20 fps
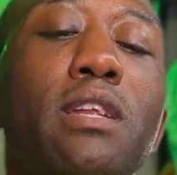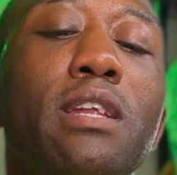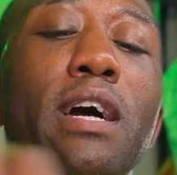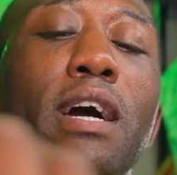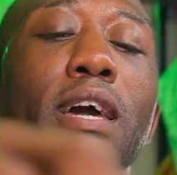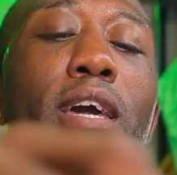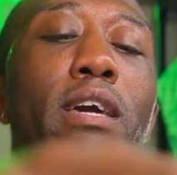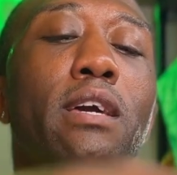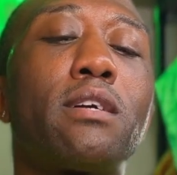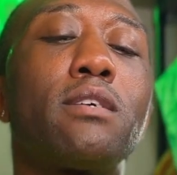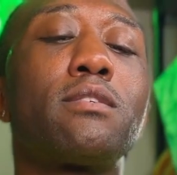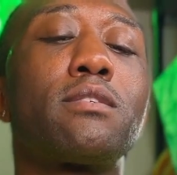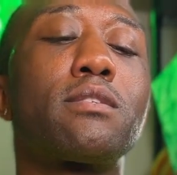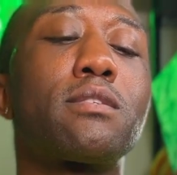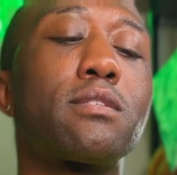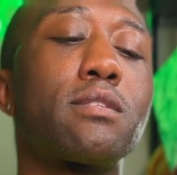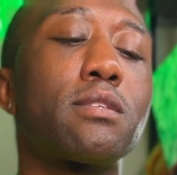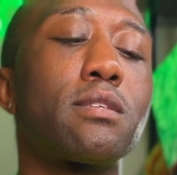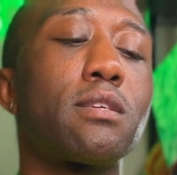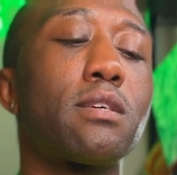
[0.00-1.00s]

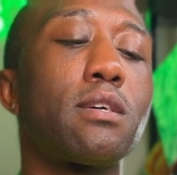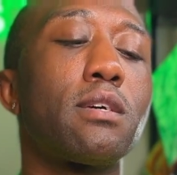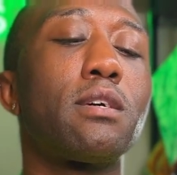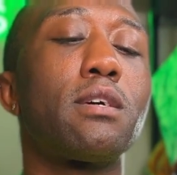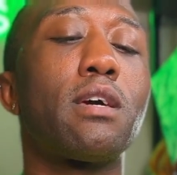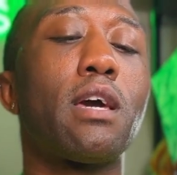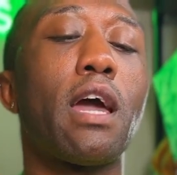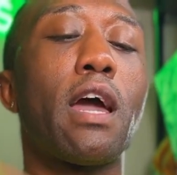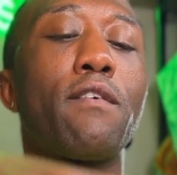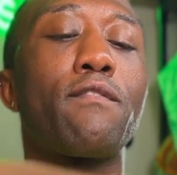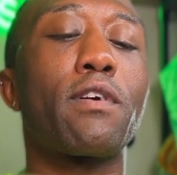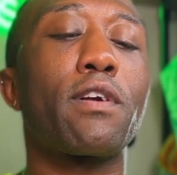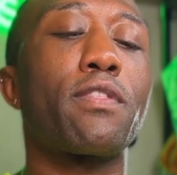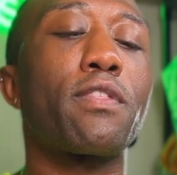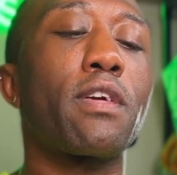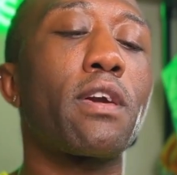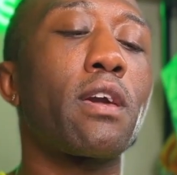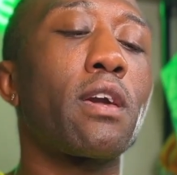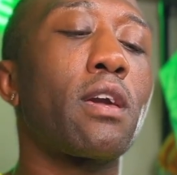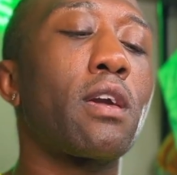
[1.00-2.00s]
nice.
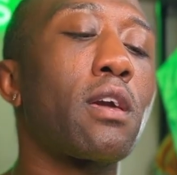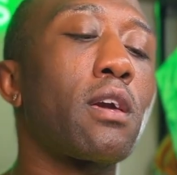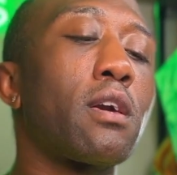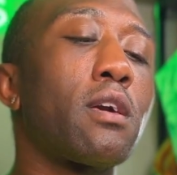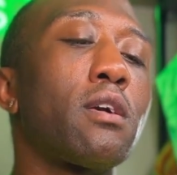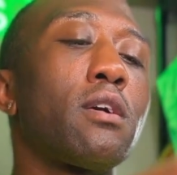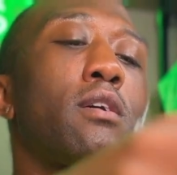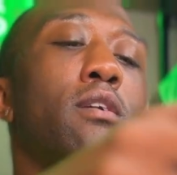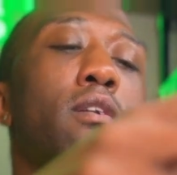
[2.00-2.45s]
Everything